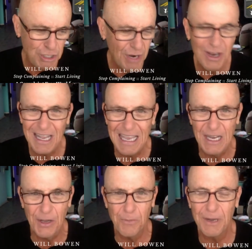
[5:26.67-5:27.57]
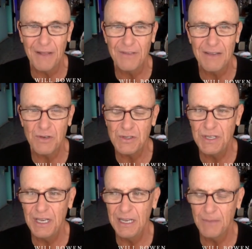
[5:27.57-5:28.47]
Jared Ito, but I've never
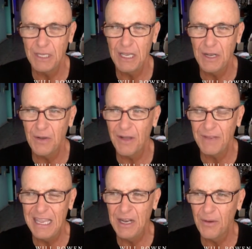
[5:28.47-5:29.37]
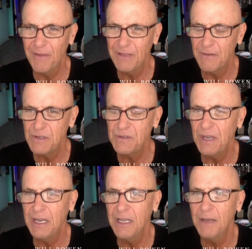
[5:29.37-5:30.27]
seen him. Leto, Ito, I've never
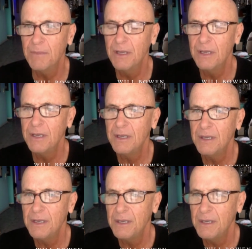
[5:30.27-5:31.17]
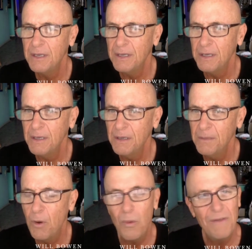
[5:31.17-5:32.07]
seen him.
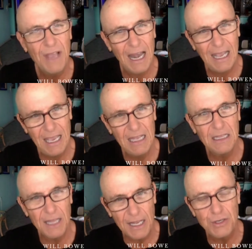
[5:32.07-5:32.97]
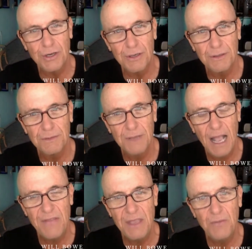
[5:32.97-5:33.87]
But we've got Heath Ledger,
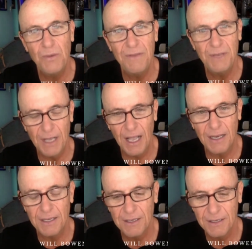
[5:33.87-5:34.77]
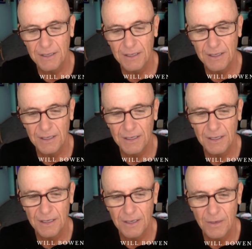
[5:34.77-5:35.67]
and then we've got
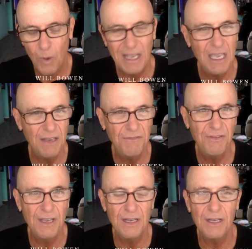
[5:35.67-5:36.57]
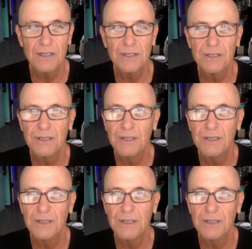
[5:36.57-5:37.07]
Joaquin Phoenix.